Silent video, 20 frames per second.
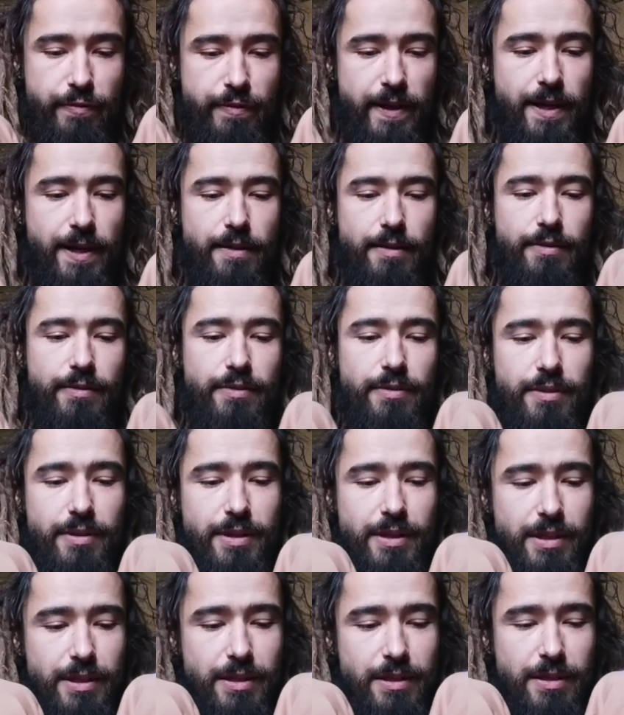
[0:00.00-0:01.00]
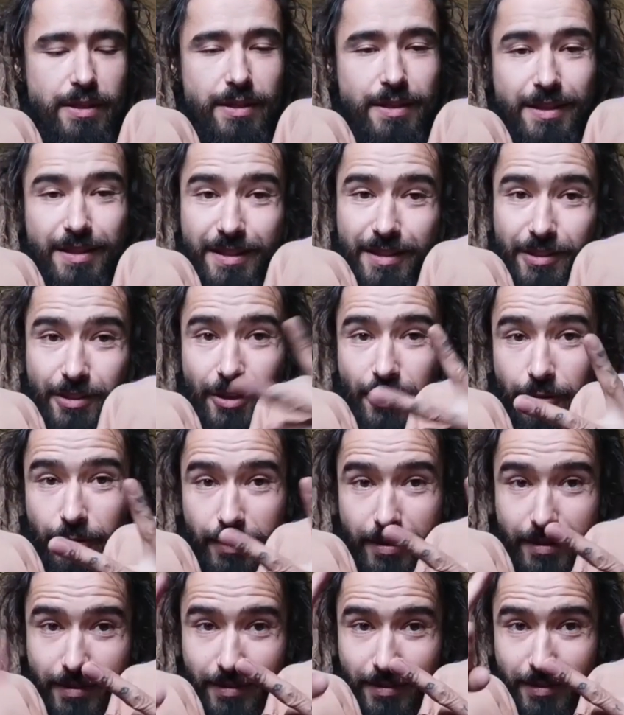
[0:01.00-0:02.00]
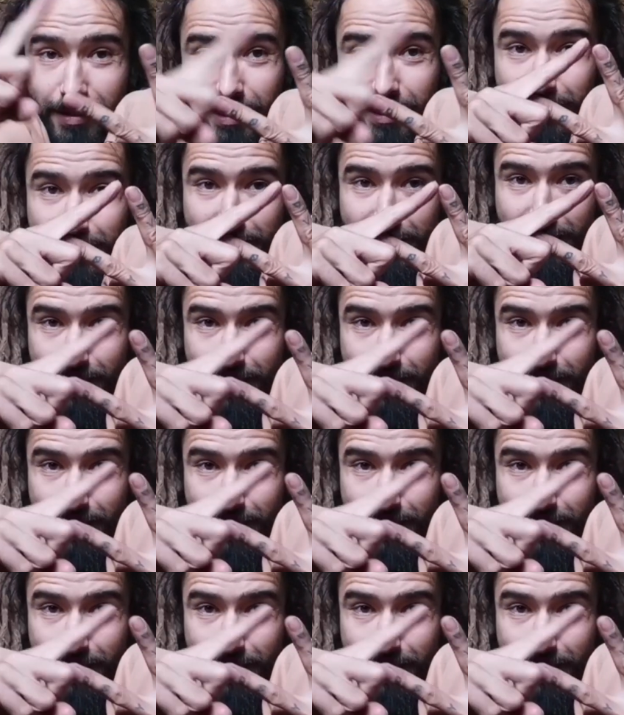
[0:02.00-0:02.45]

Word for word: You know, this, I'll bridge that gap.